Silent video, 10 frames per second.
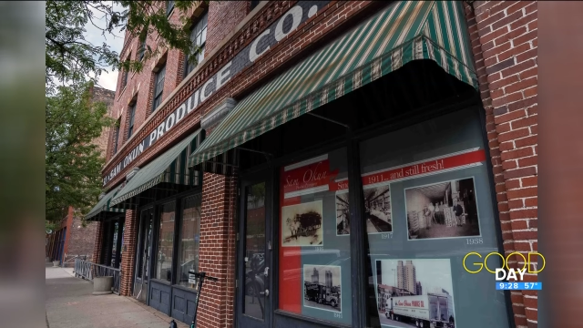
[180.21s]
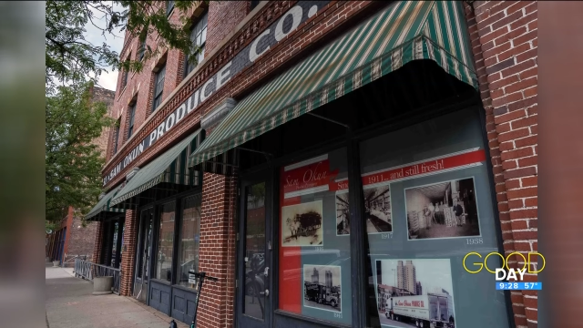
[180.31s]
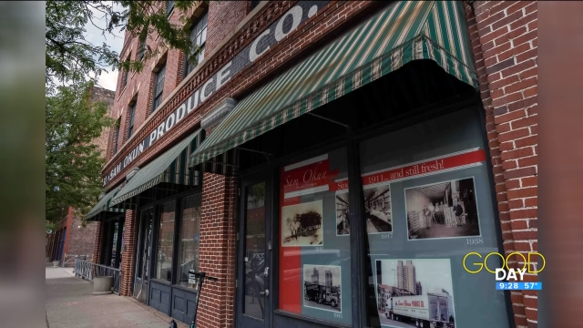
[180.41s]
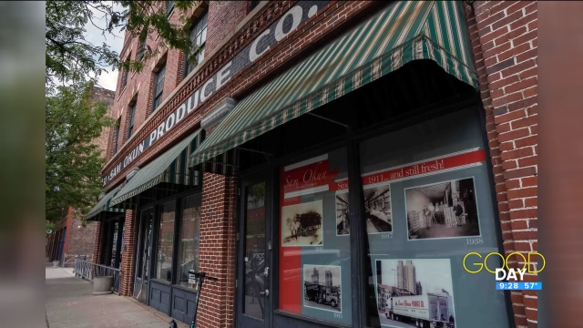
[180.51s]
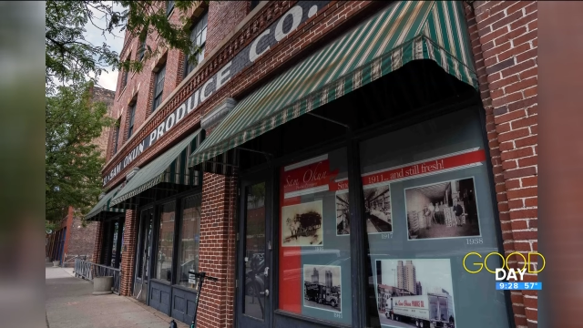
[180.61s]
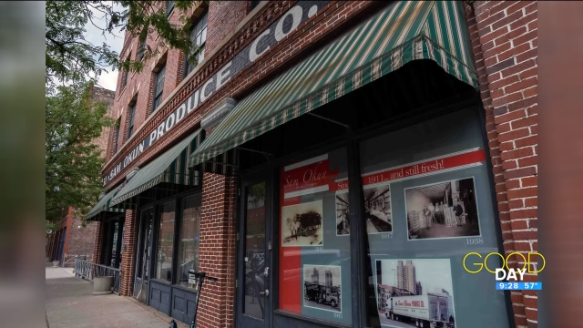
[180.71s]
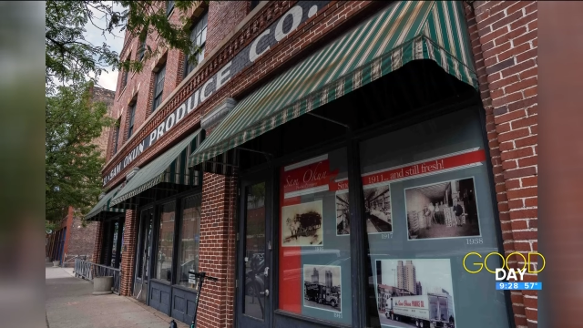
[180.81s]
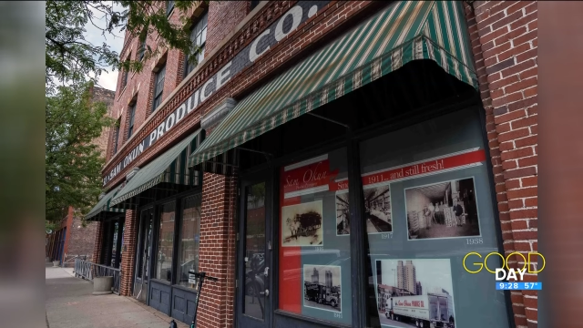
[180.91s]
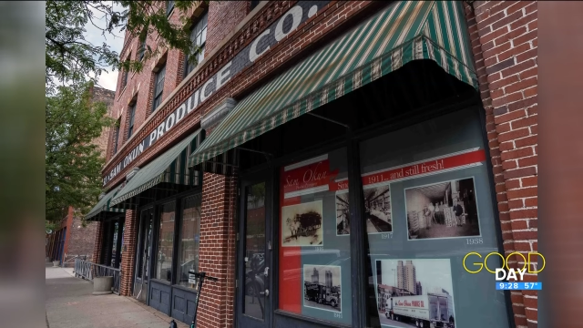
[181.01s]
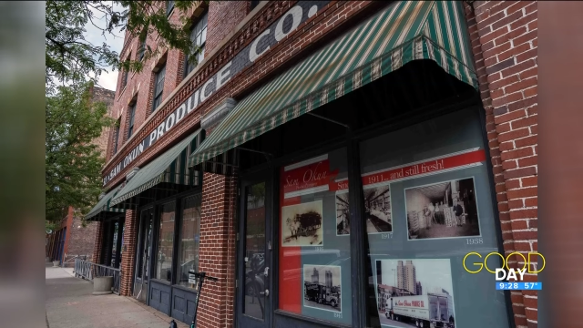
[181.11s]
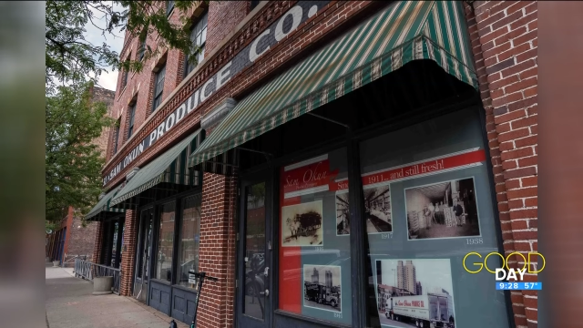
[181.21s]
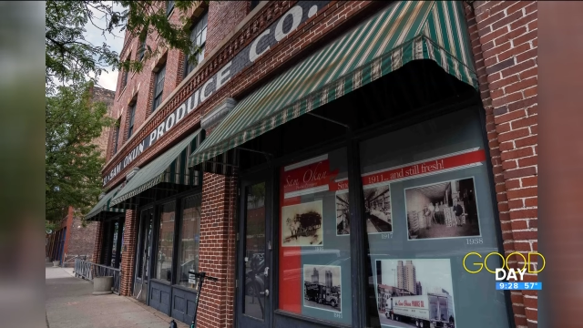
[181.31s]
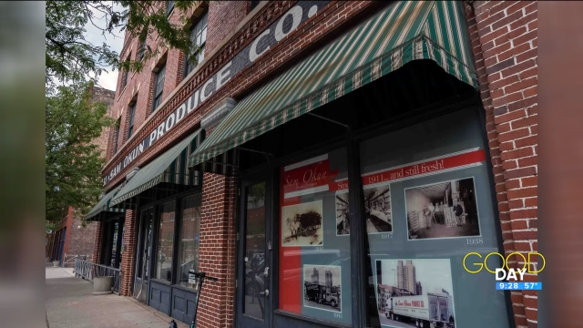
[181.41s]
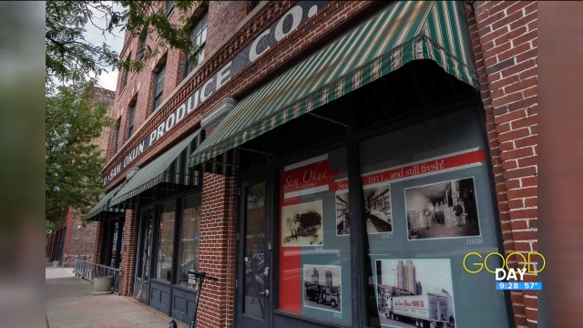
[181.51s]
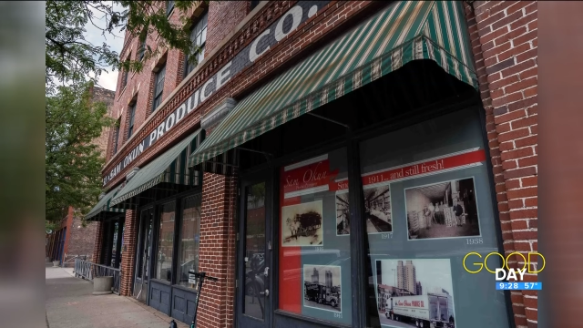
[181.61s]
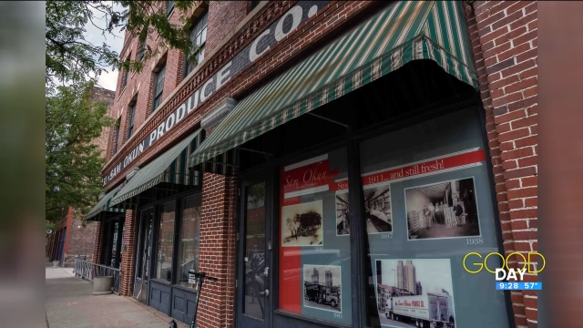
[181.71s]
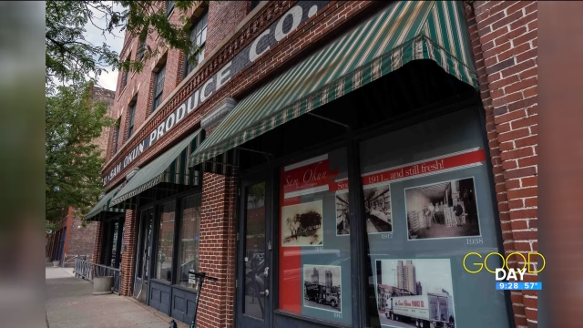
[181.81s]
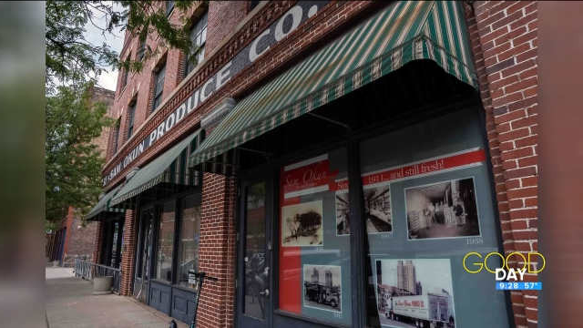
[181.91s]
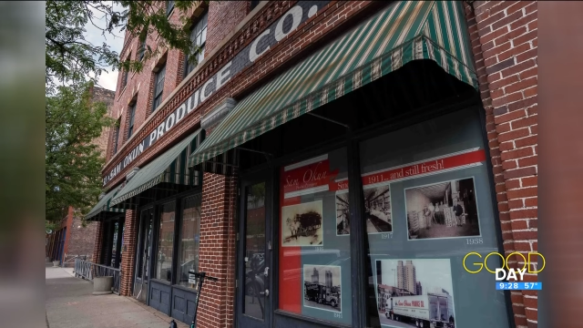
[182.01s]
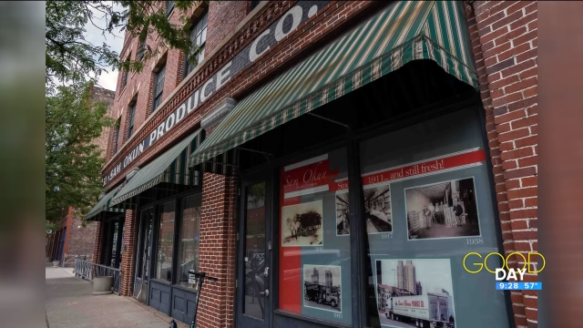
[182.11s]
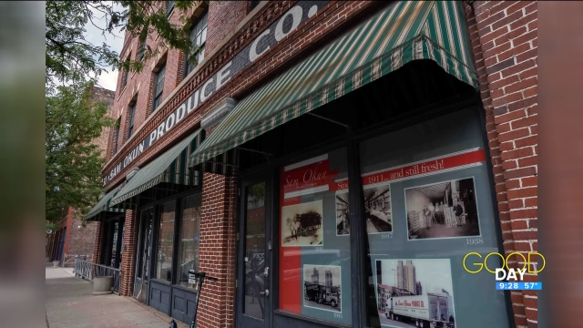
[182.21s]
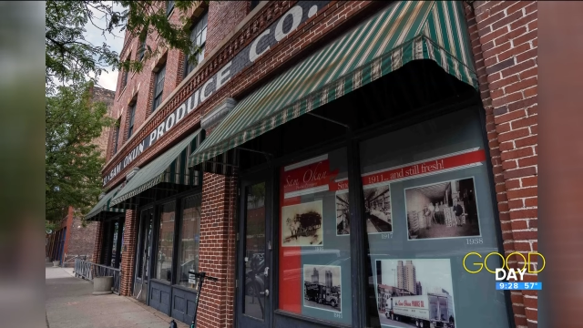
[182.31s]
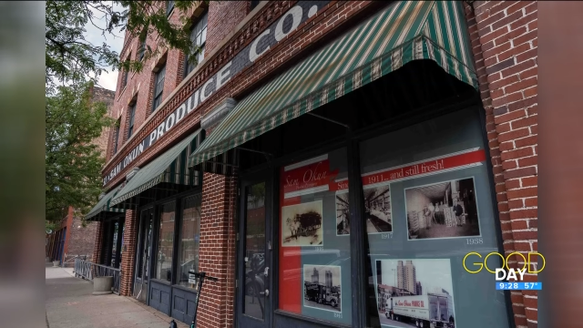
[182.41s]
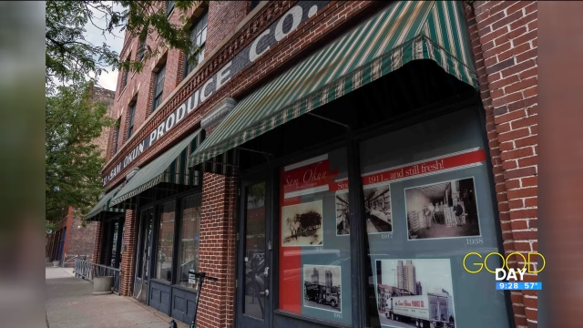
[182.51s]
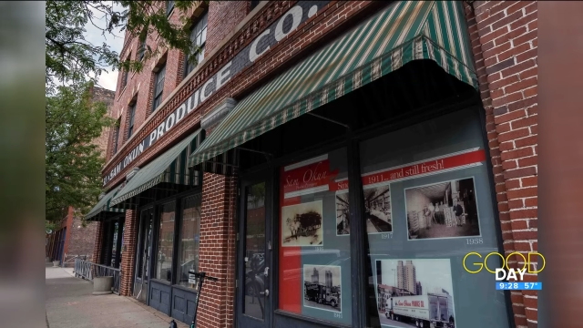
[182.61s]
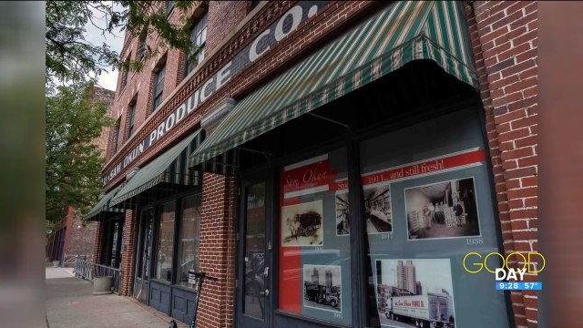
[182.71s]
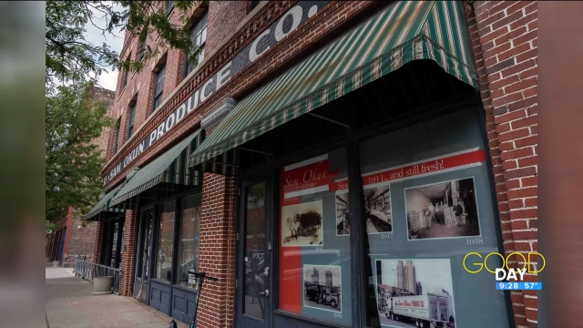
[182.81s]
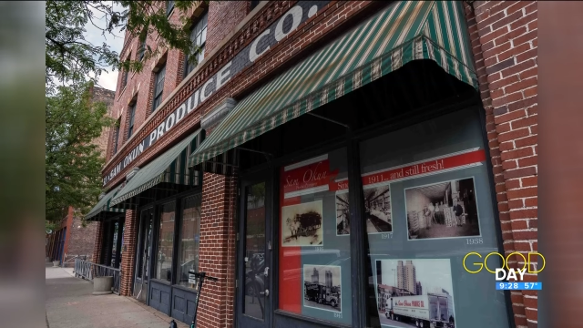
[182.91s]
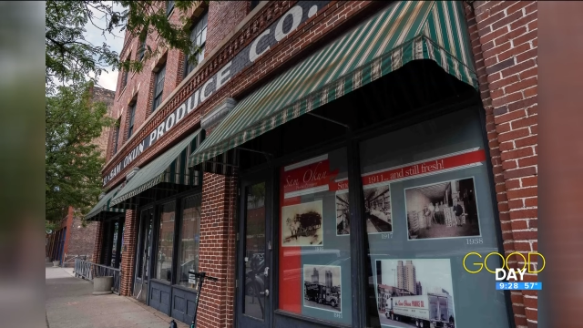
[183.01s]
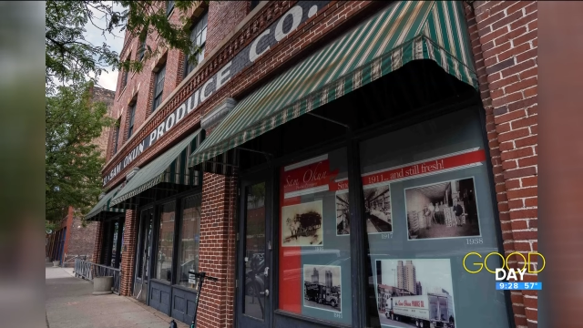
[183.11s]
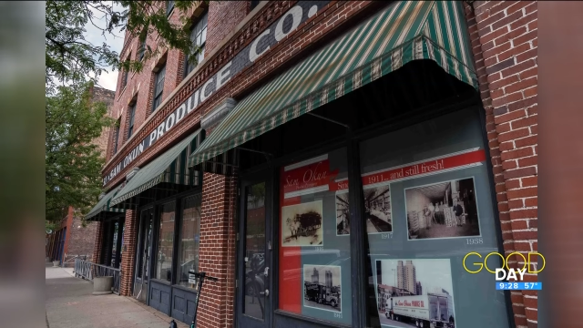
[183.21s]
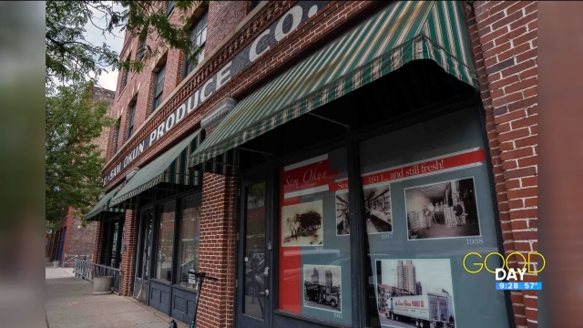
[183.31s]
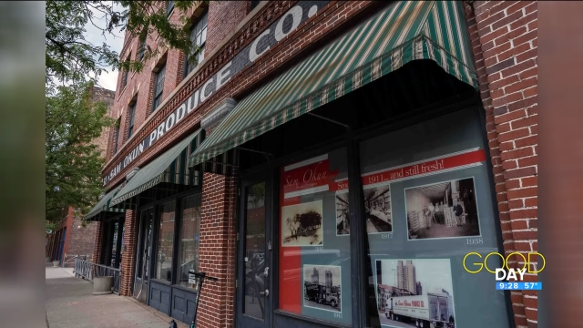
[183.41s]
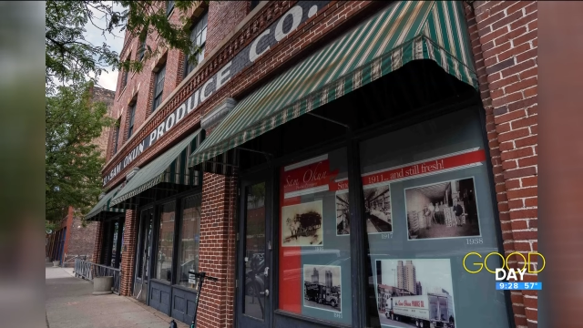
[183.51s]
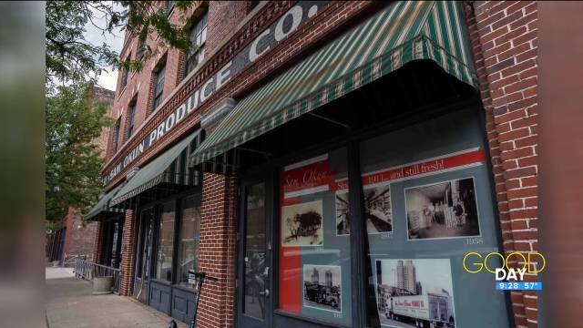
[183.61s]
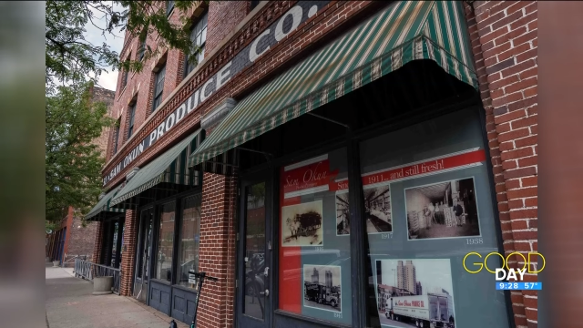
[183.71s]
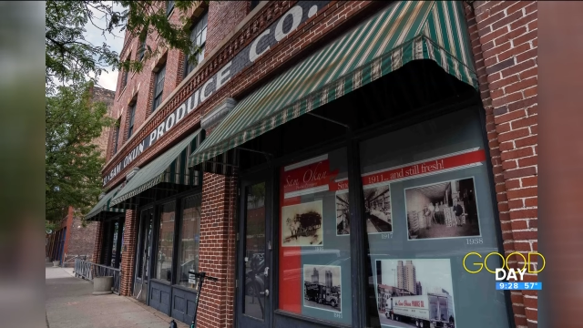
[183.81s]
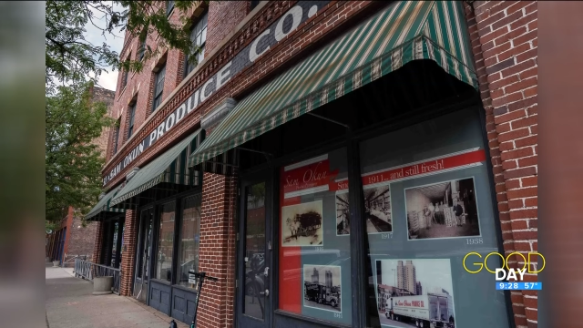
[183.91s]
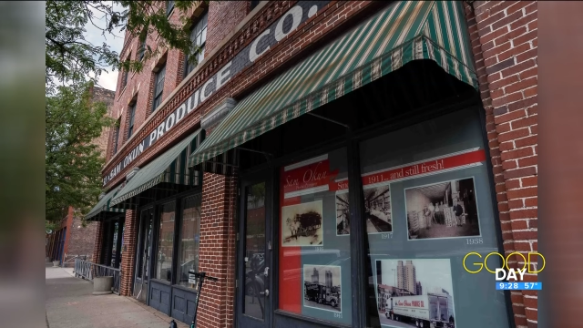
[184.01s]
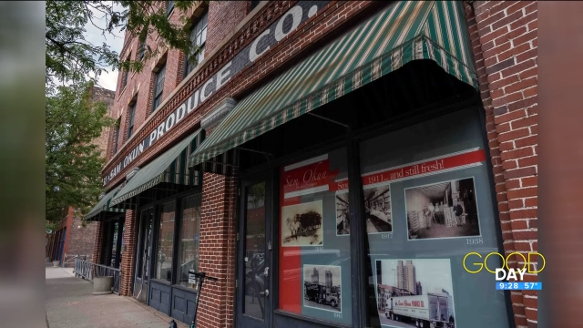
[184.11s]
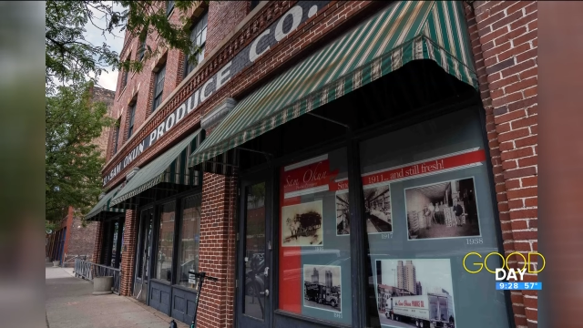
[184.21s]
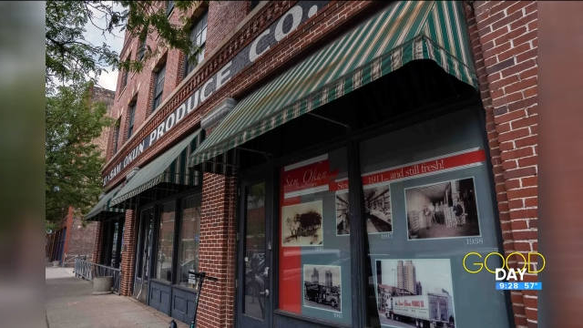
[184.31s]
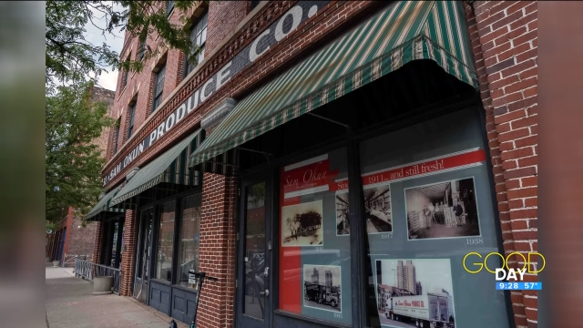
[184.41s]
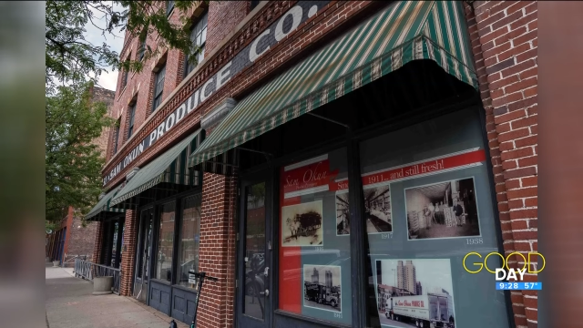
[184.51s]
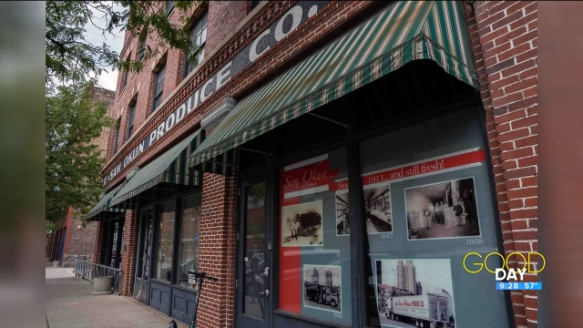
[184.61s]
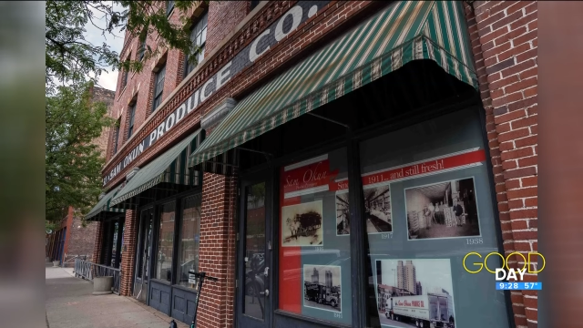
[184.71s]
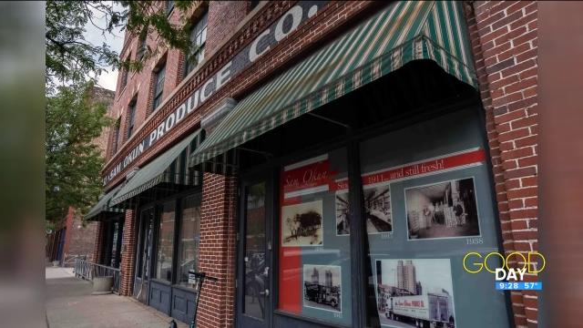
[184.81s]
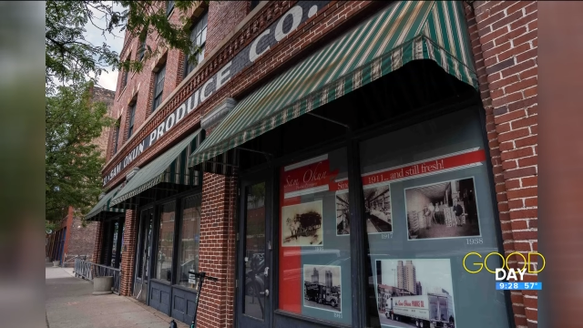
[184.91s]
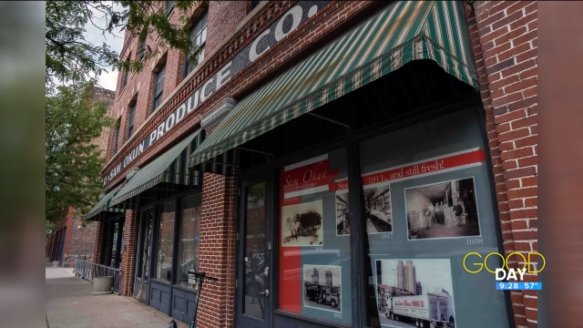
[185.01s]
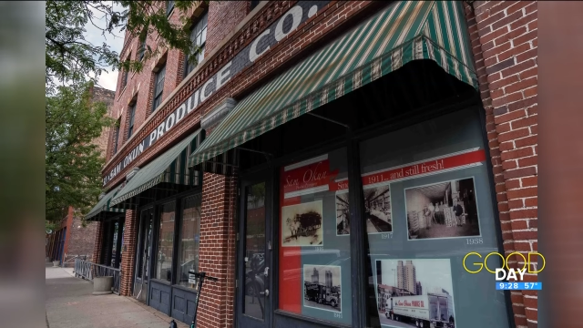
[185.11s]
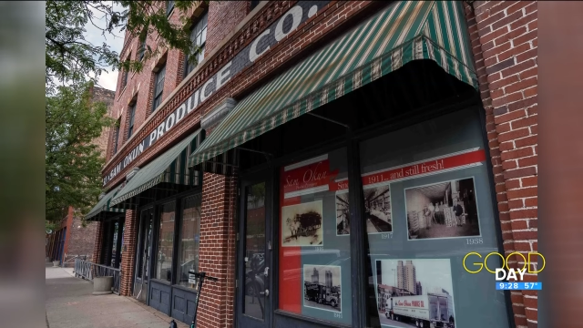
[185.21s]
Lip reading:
No face is visible, so there are no lips to read.